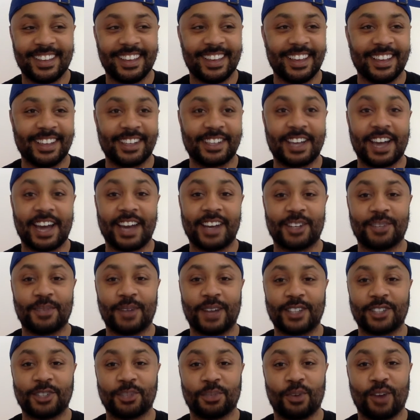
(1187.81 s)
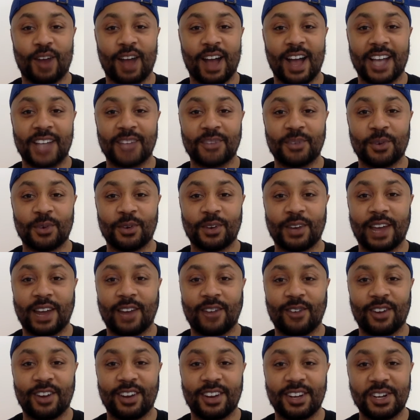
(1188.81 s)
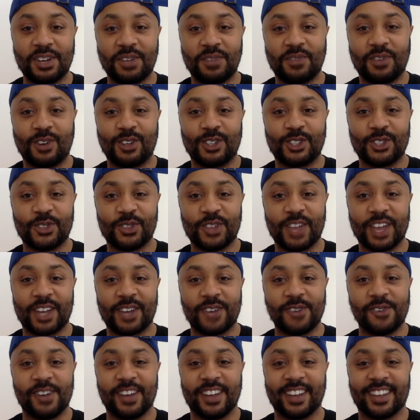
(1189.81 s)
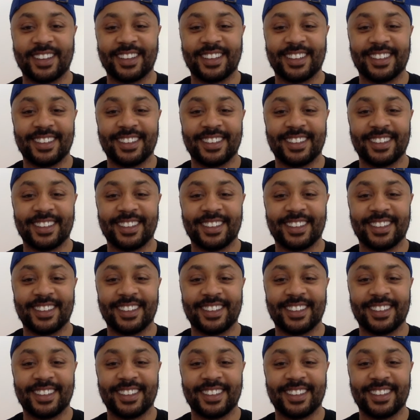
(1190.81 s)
it caught us by surprise. We were not ready to go virtual that quick.